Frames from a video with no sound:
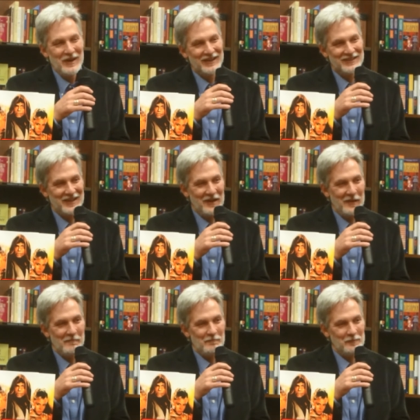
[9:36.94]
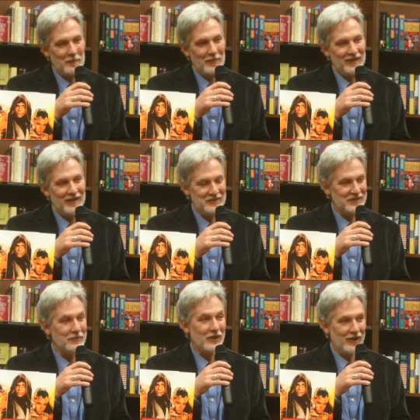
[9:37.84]
but um, that
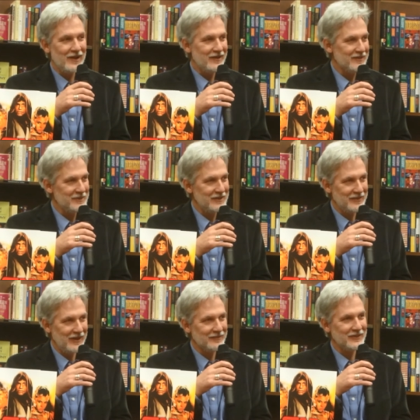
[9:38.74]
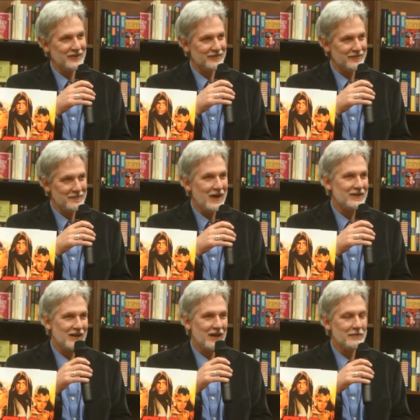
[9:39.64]
was a real honor to be involved with it from
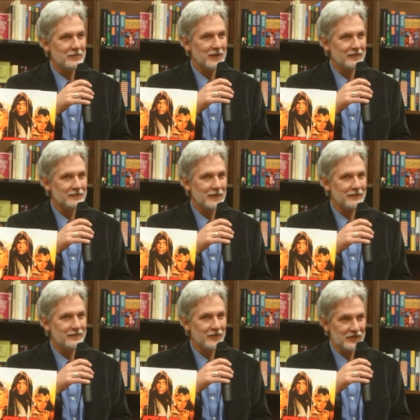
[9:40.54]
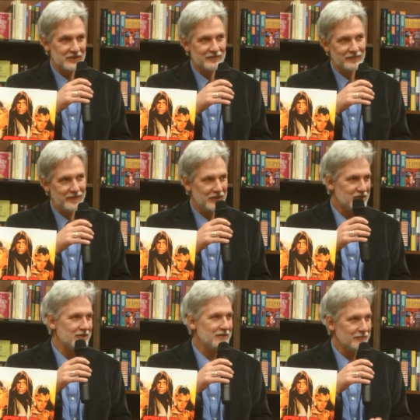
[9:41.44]
that time. And my, my first
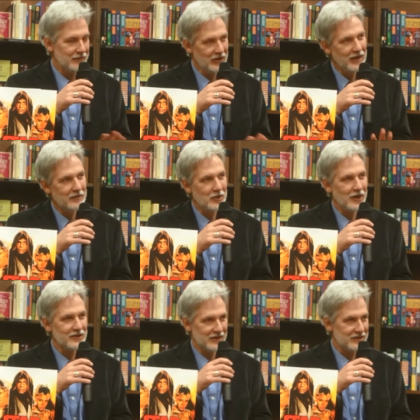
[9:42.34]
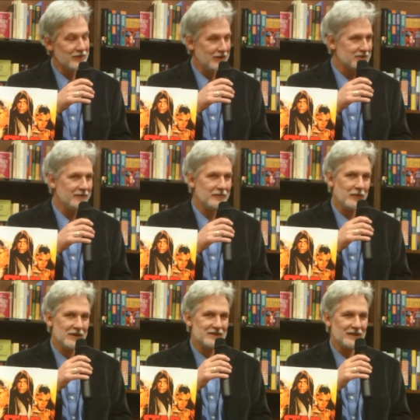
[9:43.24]
fiction related projects were also for
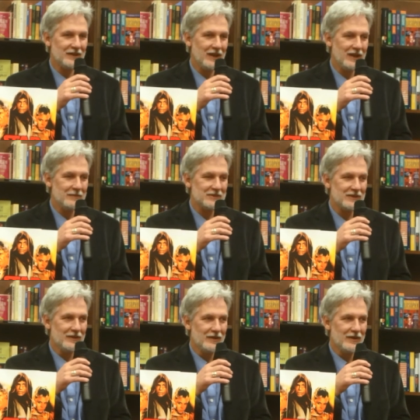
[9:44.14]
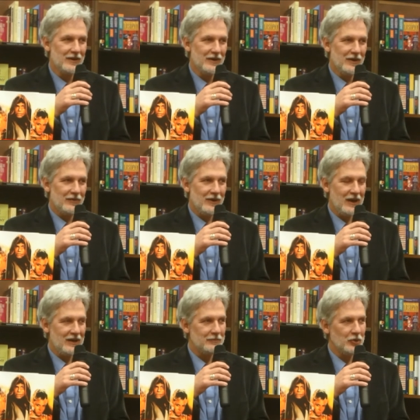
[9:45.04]
West End Games,
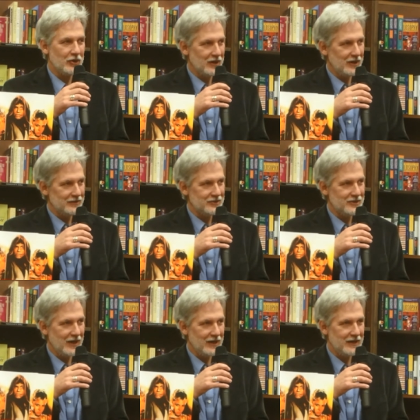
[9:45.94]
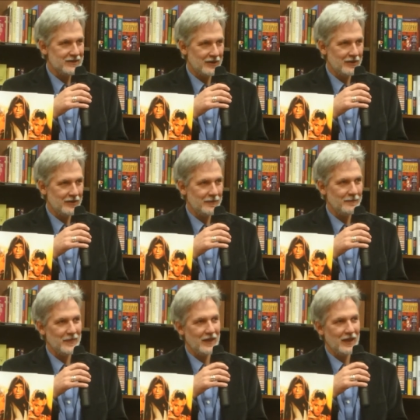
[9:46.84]
writing a book called Jedi's Honor
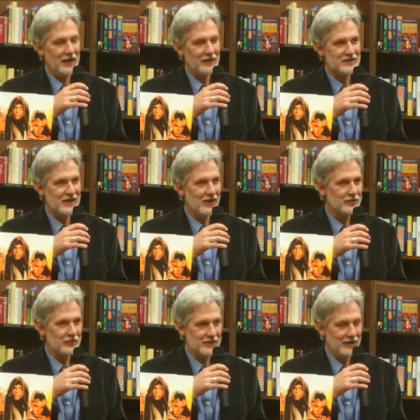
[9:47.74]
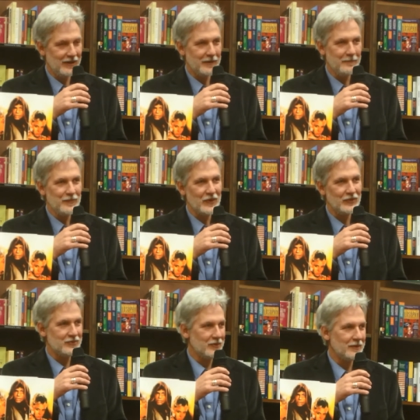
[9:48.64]
and Scoundrel's Luck,
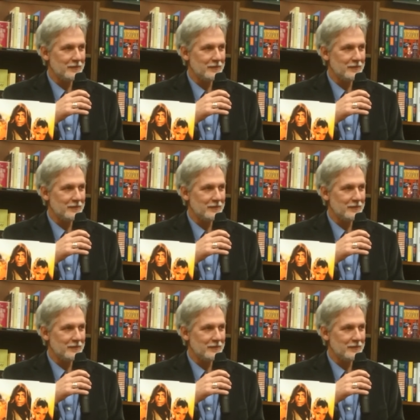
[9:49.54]
which were the